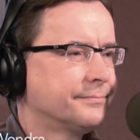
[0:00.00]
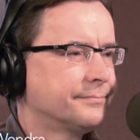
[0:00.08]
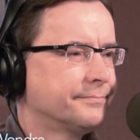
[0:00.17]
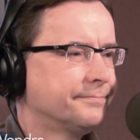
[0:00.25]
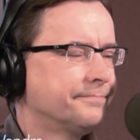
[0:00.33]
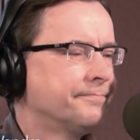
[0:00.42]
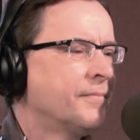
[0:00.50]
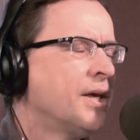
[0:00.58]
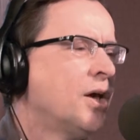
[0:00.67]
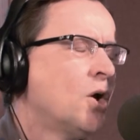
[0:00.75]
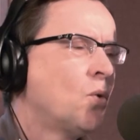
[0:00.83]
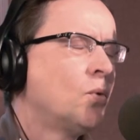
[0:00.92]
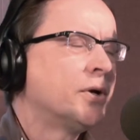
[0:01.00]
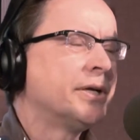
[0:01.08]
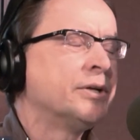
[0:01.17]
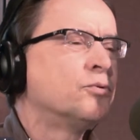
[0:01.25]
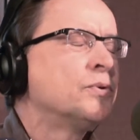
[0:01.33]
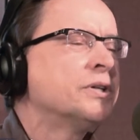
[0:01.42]
Mm-hmm. Well,
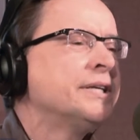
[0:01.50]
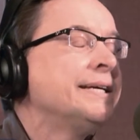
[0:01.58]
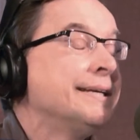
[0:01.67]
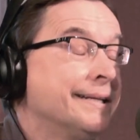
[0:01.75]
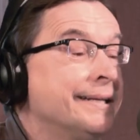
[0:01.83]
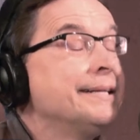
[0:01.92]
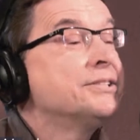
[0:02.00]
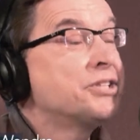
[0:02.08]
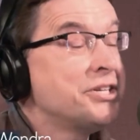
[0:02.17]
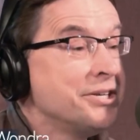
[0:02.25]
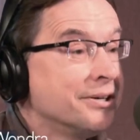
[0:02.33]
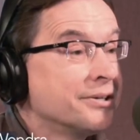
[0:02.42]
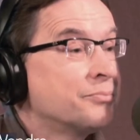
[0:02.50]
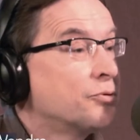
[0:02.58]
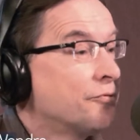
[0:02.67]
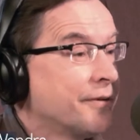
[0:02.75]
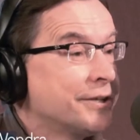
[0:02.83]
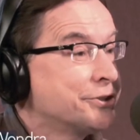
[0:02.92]
it is a young
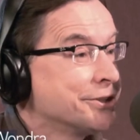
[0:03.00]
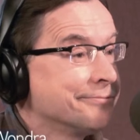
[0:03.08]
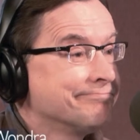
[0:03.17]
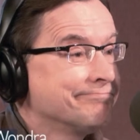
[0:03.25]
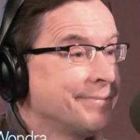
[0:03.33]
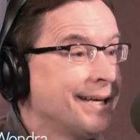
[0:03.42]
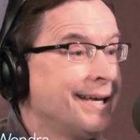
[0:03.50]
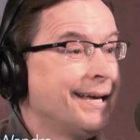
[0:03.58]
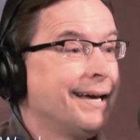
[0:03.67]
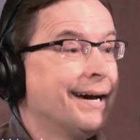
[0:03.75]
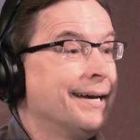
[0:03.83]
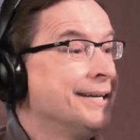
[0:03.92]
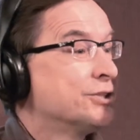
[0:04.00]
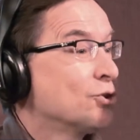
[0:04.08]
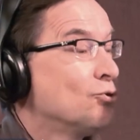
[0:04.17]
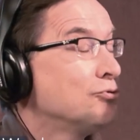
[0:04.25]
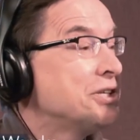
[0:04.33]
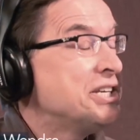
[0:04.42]
profession. It's
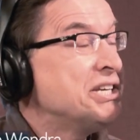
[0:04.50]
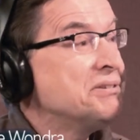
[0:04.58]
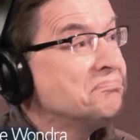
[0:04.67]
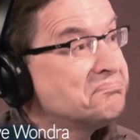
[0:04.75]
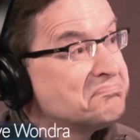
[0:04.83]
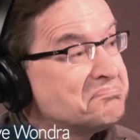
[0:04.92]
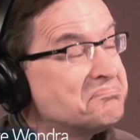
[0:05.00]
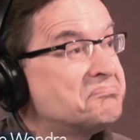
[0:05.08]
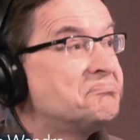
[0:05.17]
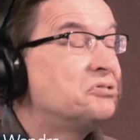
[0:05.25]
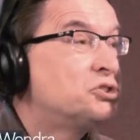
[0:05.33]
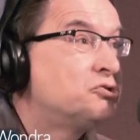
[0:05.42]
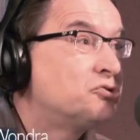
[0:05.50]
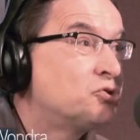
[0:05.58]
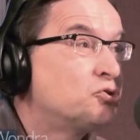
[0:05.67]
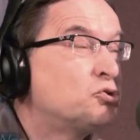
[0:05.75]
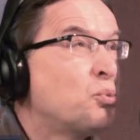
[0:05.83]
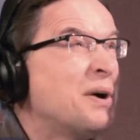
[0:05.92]
only
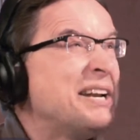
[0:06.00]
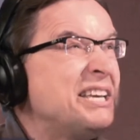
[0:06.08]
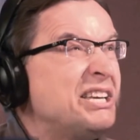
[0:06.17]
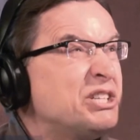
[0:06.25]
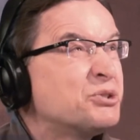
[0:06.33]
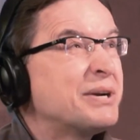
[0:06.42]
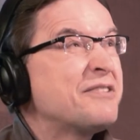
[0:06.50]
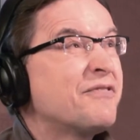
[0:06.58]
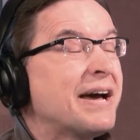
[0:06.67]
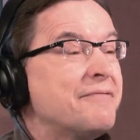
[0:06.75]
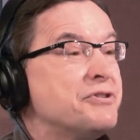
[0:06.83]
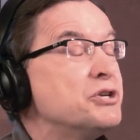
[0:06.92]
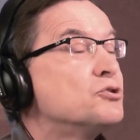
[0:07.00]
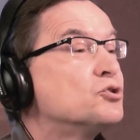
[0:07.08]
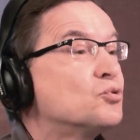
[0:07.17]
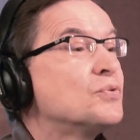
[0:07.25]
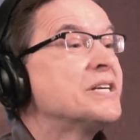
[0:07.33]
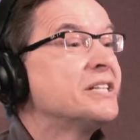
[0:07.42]
25
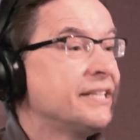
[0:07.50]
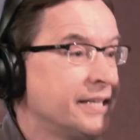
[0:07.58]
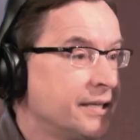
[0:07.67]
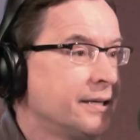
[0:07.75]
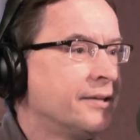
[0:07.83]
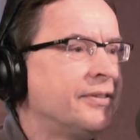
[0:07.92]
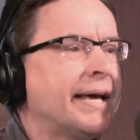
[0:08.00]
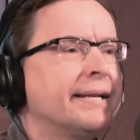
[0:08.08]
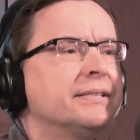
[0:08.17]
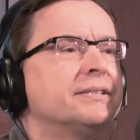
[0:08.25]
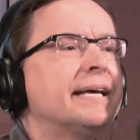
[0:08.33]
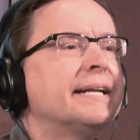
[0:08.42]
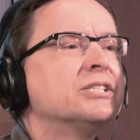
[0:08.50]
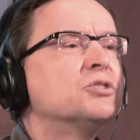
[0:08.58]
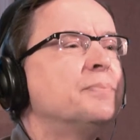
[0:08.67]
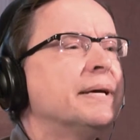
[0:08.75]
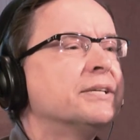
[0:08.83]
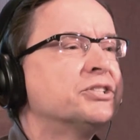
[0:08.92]
years really that it's
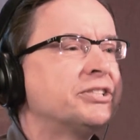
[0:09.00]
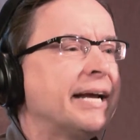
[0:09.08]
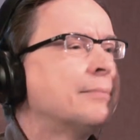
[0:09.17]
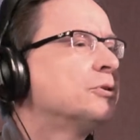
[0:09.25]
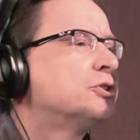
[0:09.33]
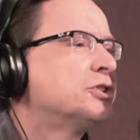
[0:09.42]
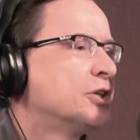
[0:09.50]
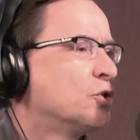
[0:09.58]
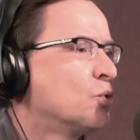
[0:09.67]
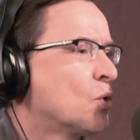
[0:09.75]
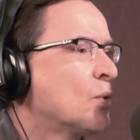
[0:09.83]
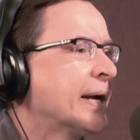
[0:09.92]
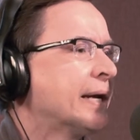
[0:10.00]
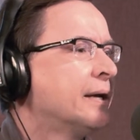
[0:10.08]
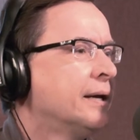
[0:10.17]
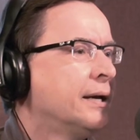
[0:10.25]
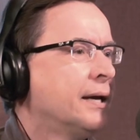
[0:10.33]
been established and growing.